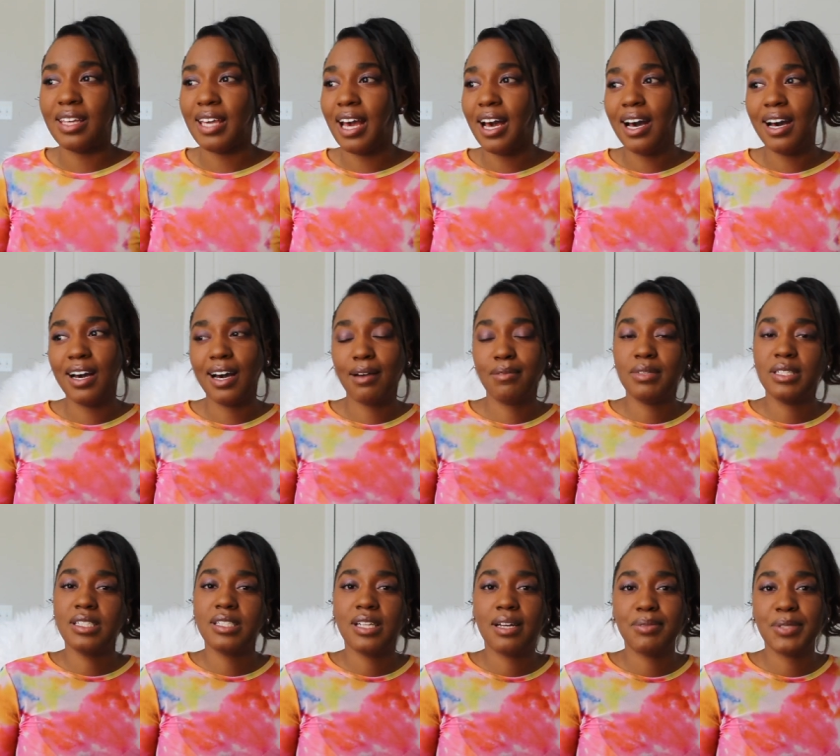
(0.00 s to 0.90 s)
yeah, I'm
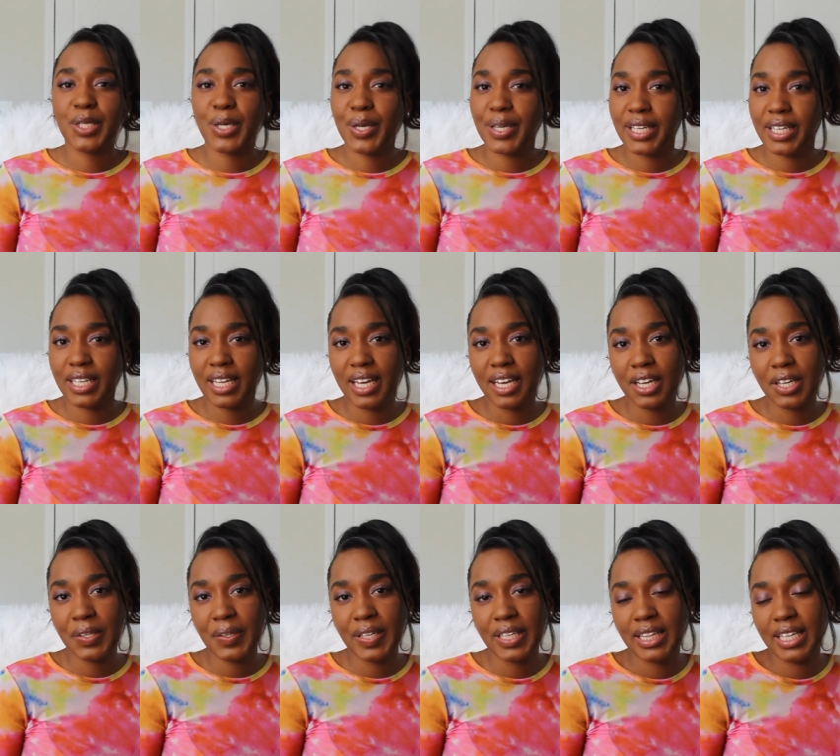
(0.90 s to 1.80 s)
gonna stop talking
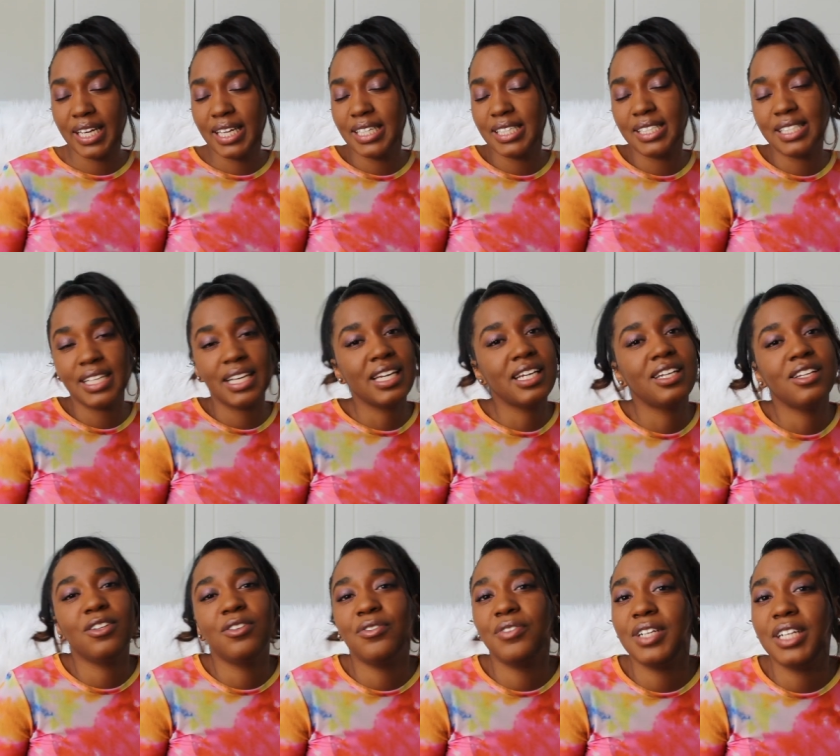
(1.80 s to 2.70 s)
now and that is the end
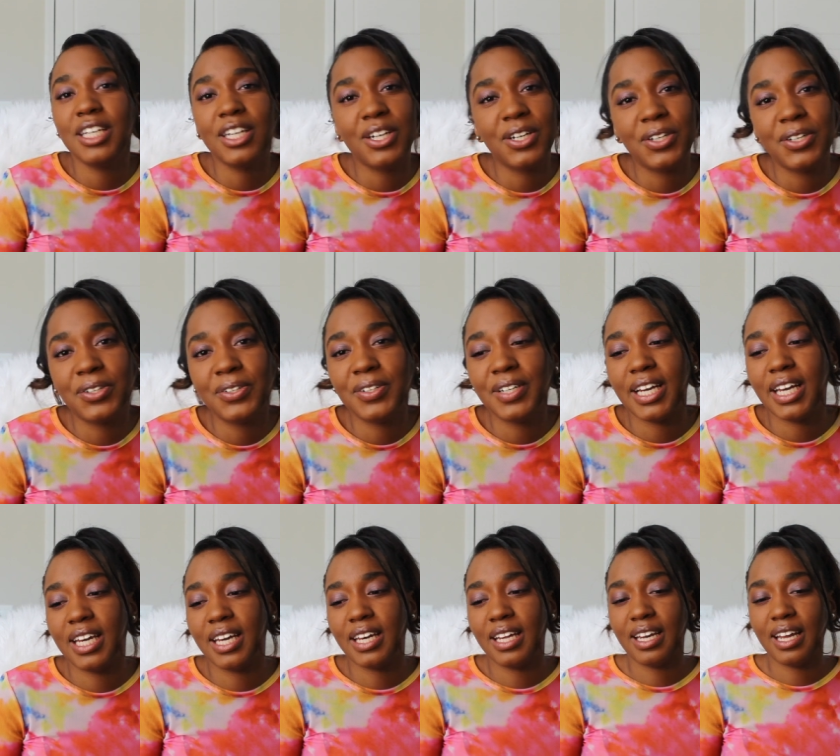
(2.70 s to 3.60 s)
of the video
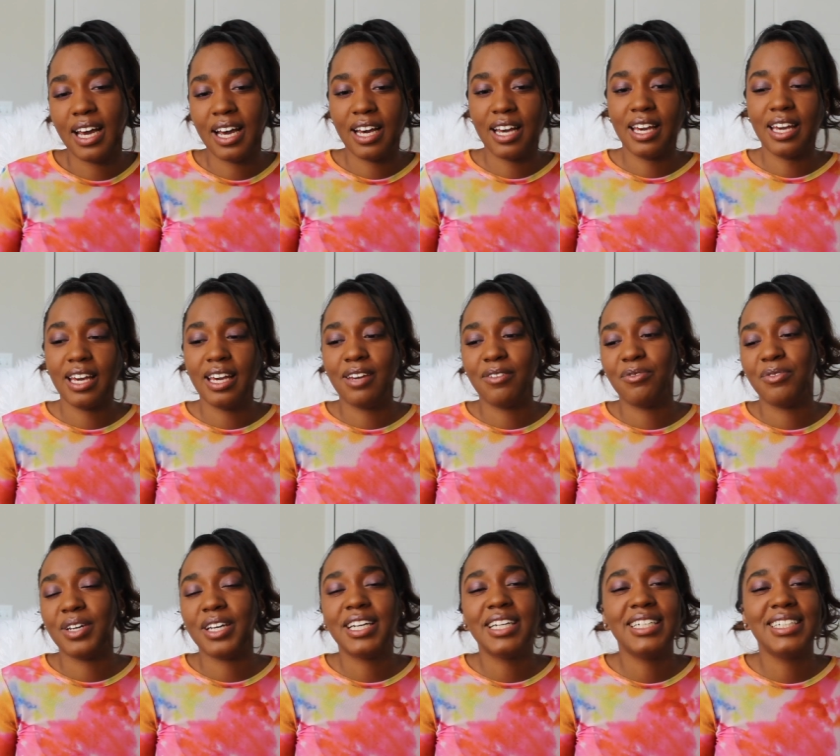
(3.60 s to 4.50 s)
and I am
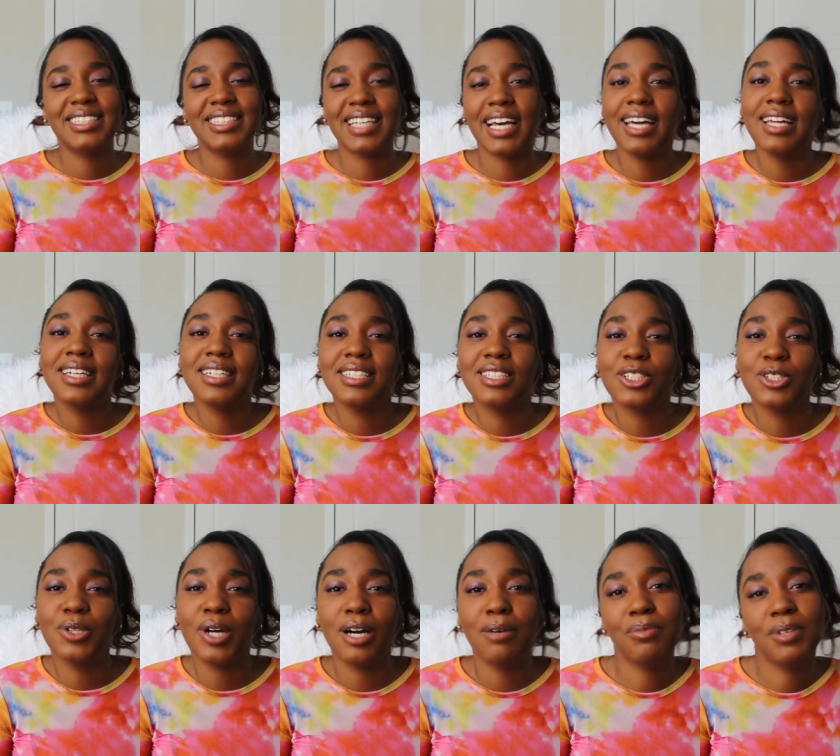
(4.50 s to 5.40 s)
very excited
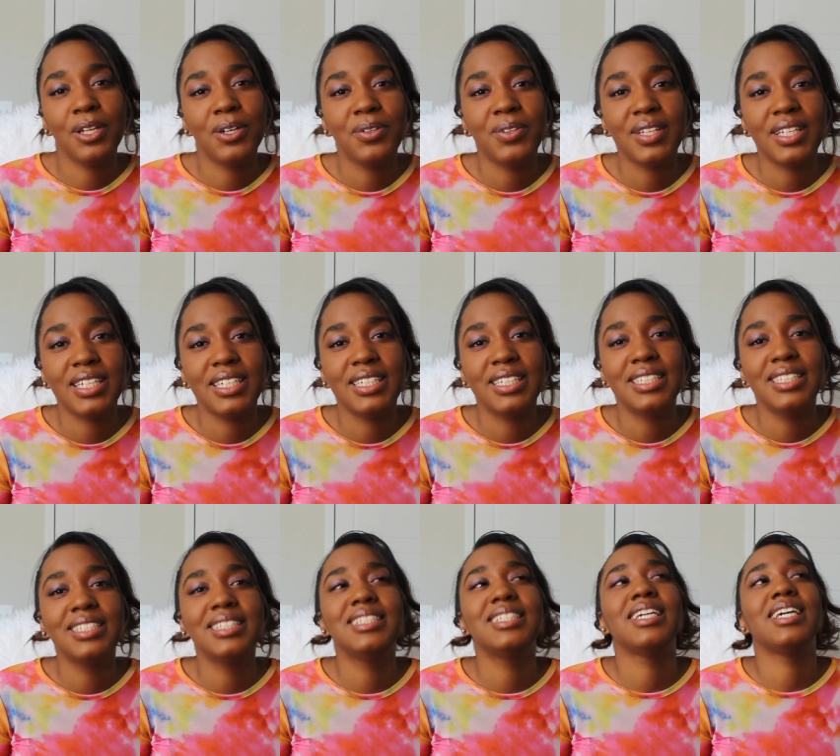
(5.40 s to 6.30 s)
to upload
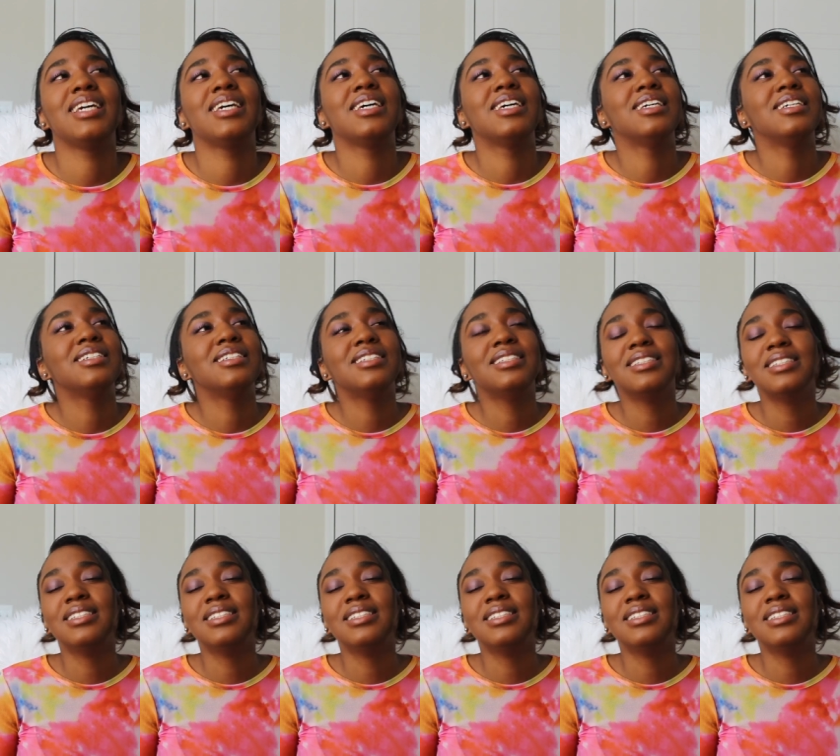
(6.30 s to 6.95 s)
this and